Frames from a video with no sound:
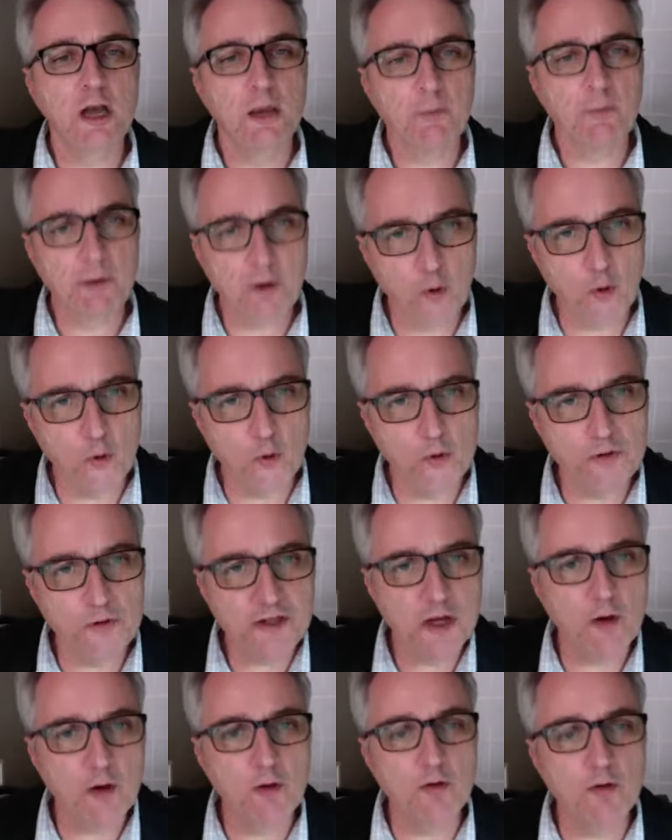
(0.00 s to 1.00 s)
but
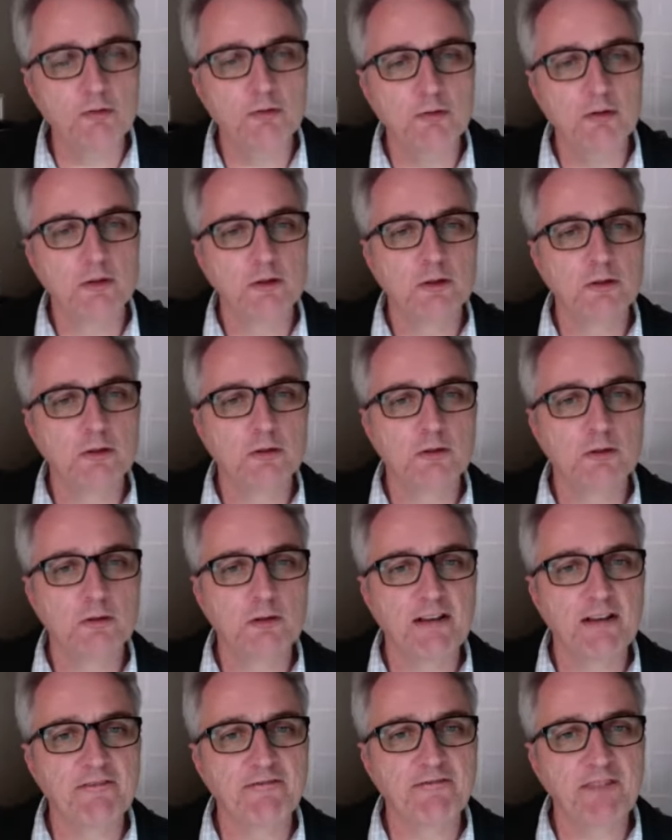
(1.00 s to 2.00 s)
also
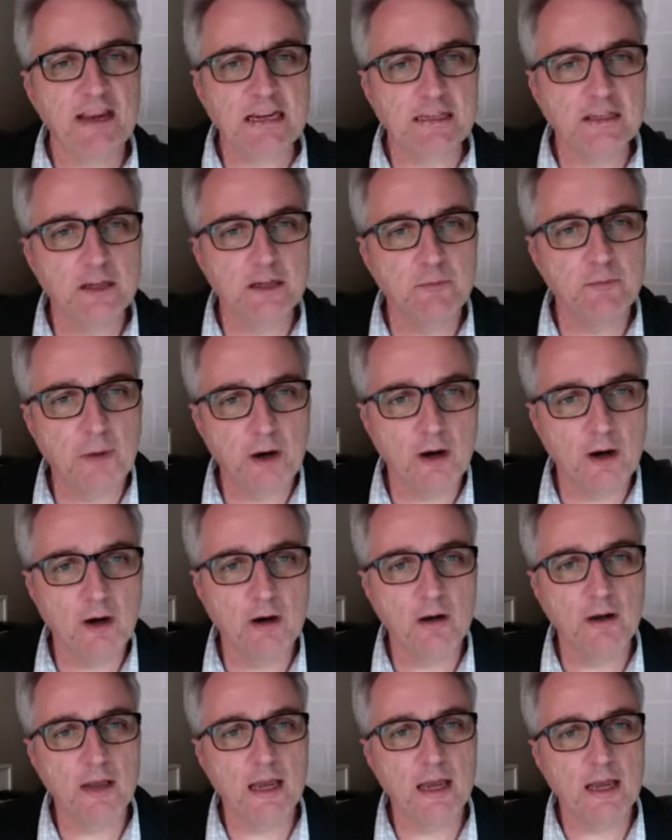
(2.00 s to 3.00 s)
affected
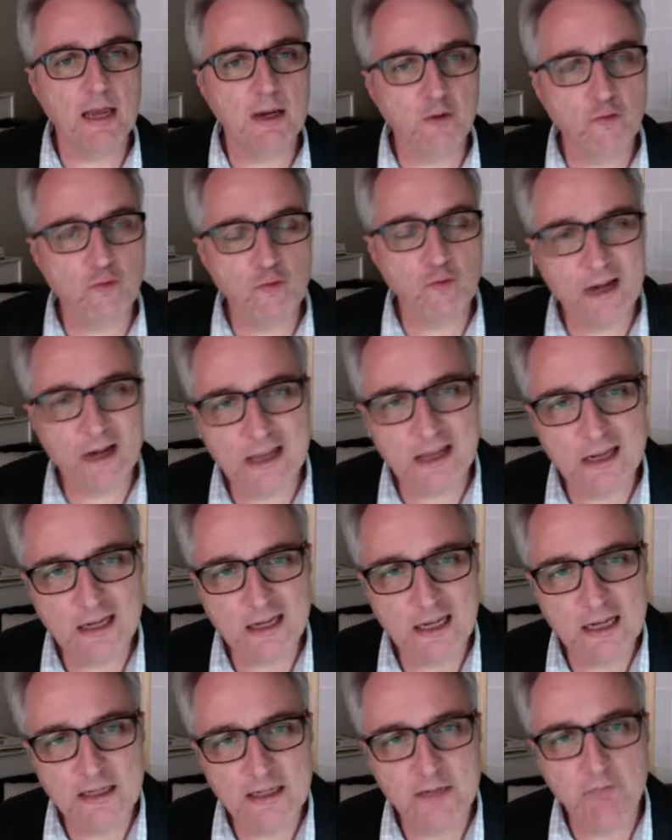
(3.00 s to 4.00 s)
by and
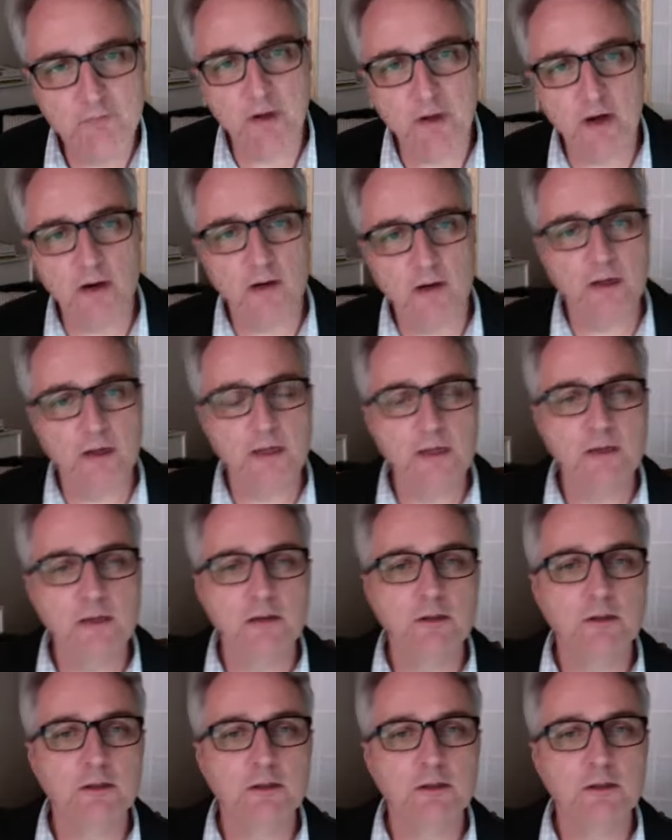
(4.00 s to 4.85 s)
regulated by